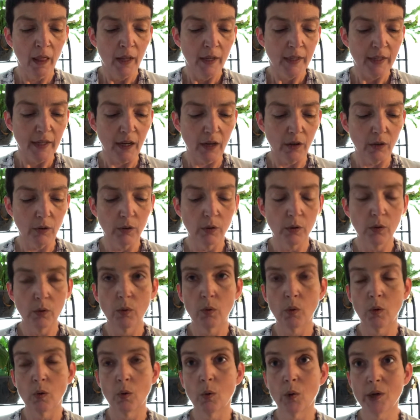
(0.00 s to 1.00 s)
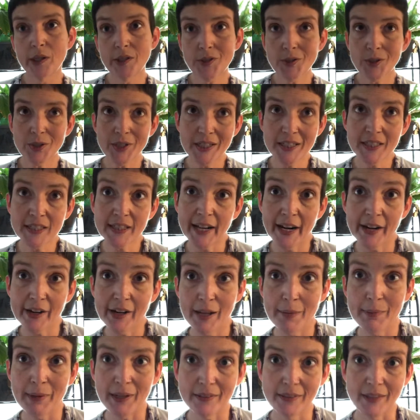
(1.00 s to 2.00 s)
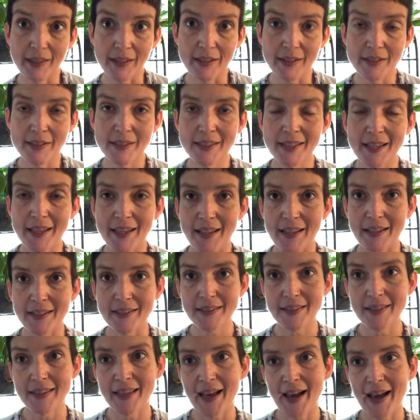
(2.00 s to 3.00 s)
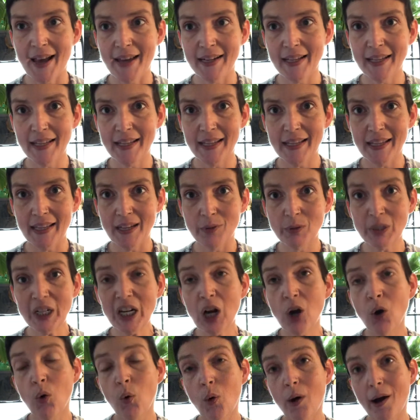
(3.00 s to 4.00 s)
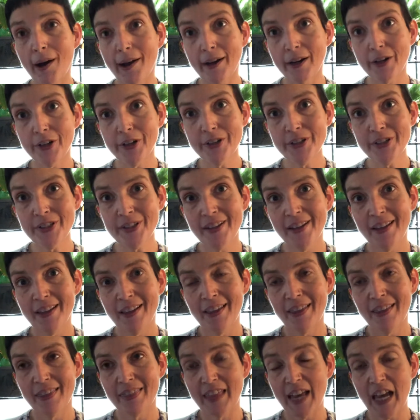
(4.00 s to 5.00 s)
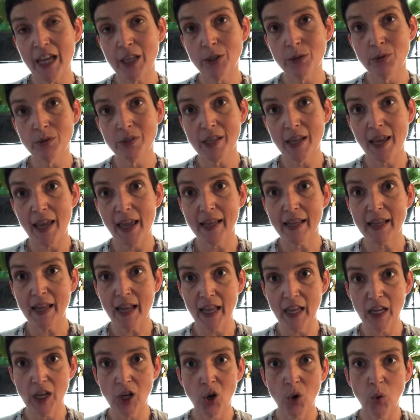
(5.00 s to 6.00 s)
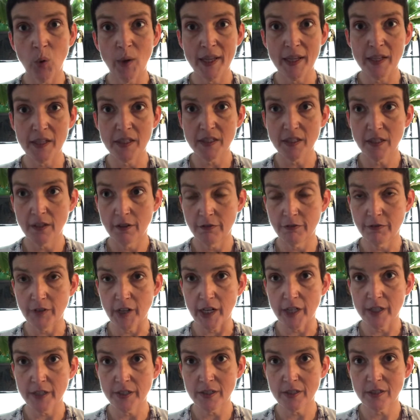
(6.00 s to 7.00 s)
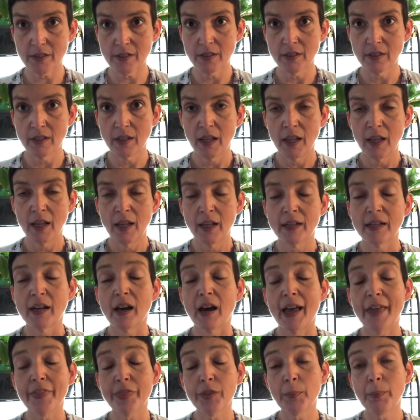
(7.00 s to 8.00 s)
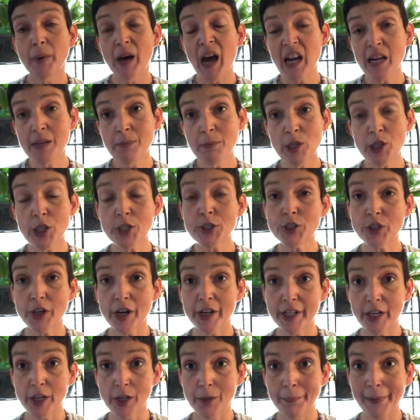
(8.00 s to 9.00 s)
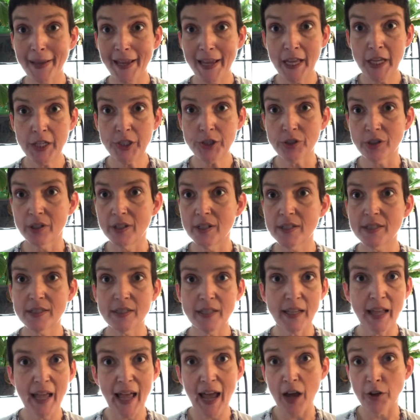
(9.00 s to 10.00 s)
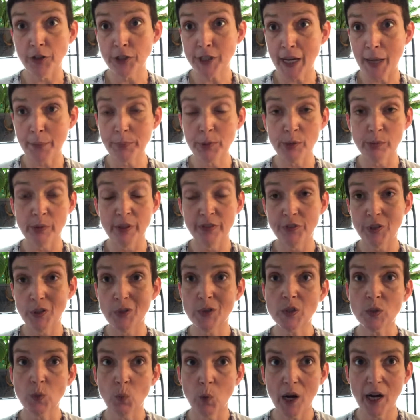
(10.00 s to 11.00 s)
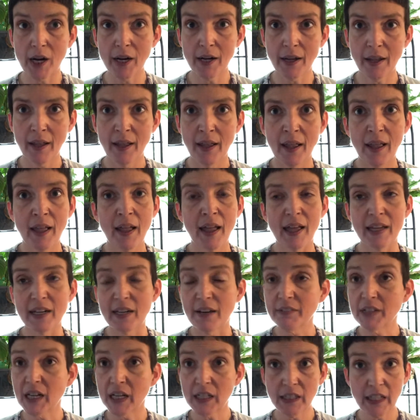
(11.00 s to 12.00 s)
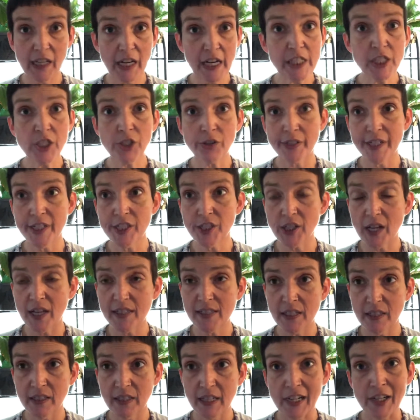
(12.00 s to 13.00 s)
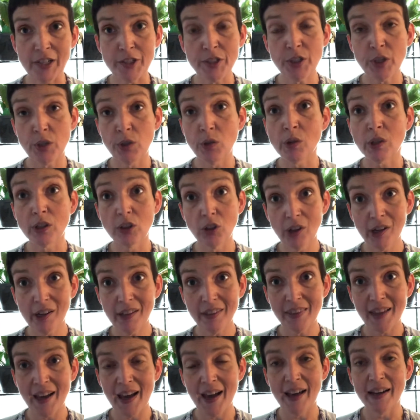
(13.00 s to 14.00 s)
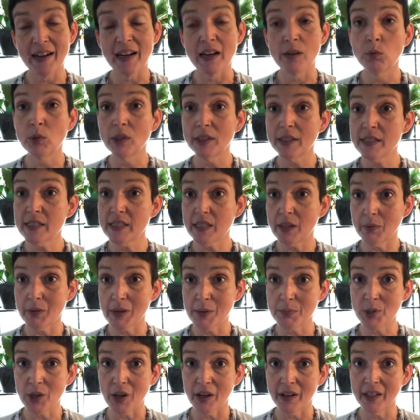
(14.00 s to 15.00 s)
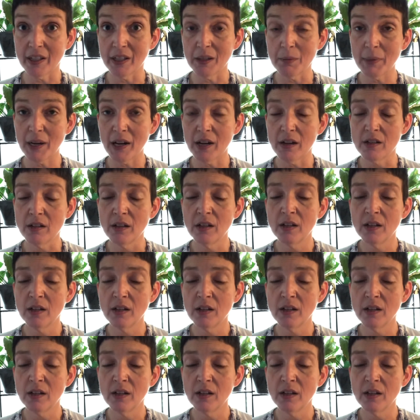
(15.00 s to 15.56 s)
Now, what's sort of scary about these is that it requires that you take a quiz first. Now, at the bottom of the Start Here page, you're going to see how chapter reviews work, and I've got a lot of screenshots in there so you can look at that and really see what I'm talking about.